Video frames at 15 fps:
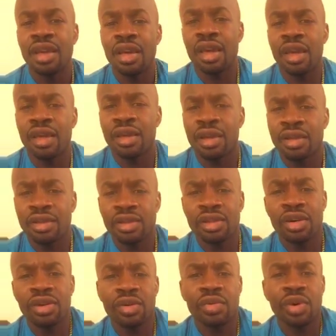And
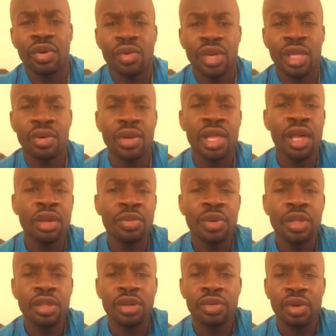when I don't
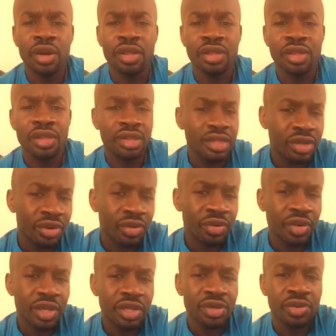put in the work, there's certain
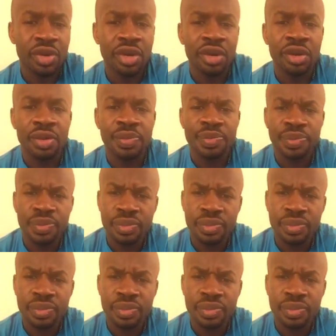weeks where